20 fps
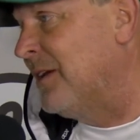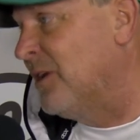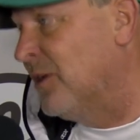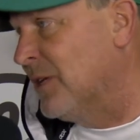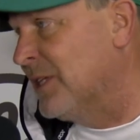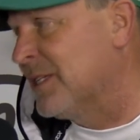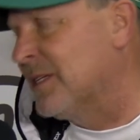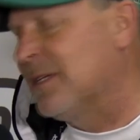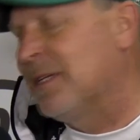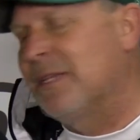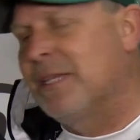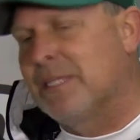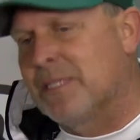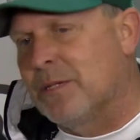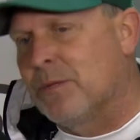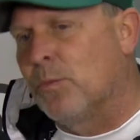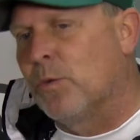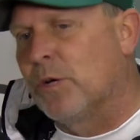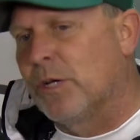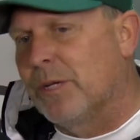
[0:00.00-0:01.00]
You know, this this
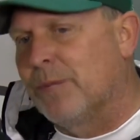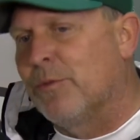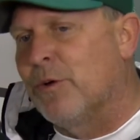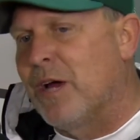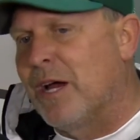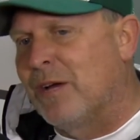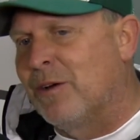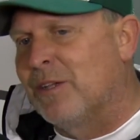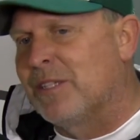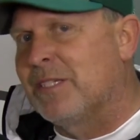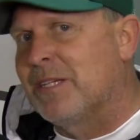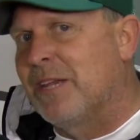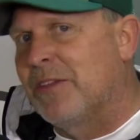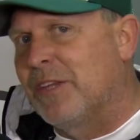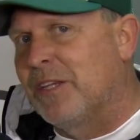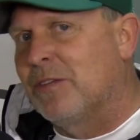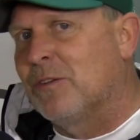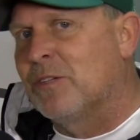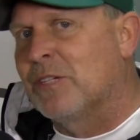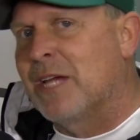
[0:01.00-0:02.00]
is a work in progress, and I
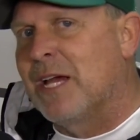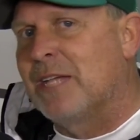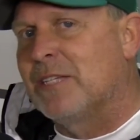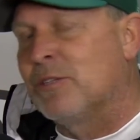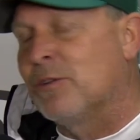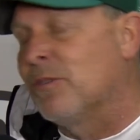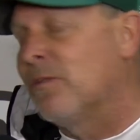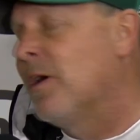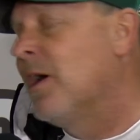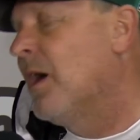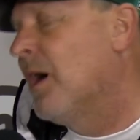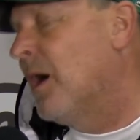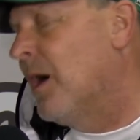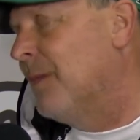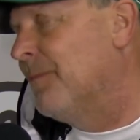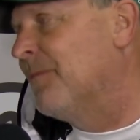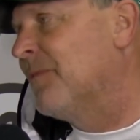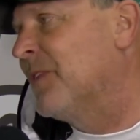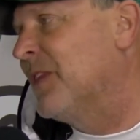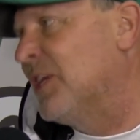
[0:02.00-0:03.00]
think those guys are
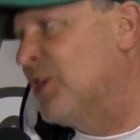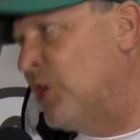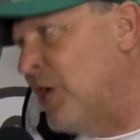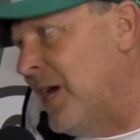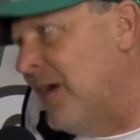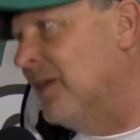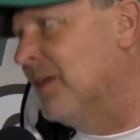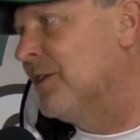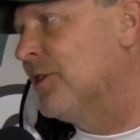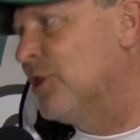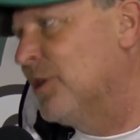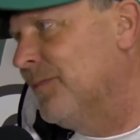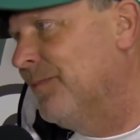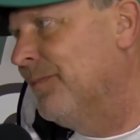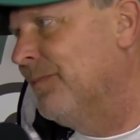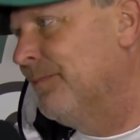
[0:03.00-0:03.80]
up for the challenge.